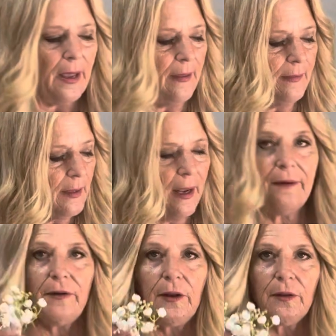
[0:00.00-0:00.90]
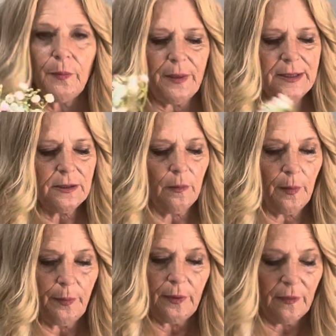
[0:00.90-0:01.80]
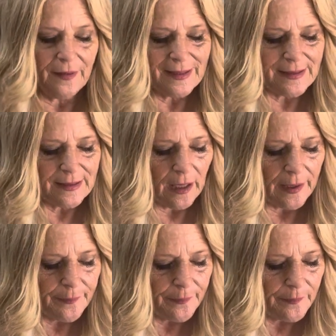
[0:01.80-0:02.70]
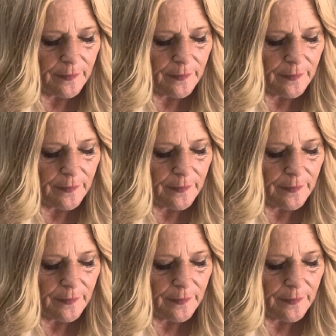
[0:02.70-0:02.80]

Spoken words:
And then I have another piece, so I'm going to put it on this side.